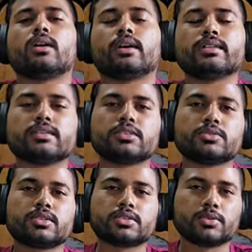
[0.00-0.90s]
In this, you
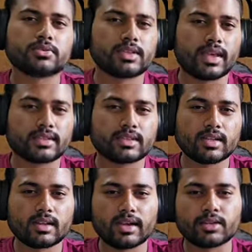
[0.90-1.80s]
just use
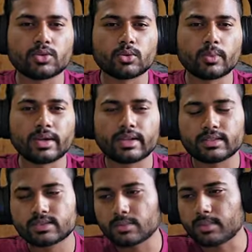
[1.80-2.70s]
Excel and do very
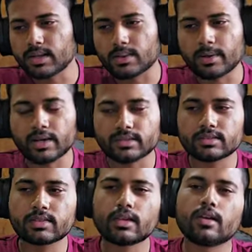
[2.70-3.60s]
simple commands.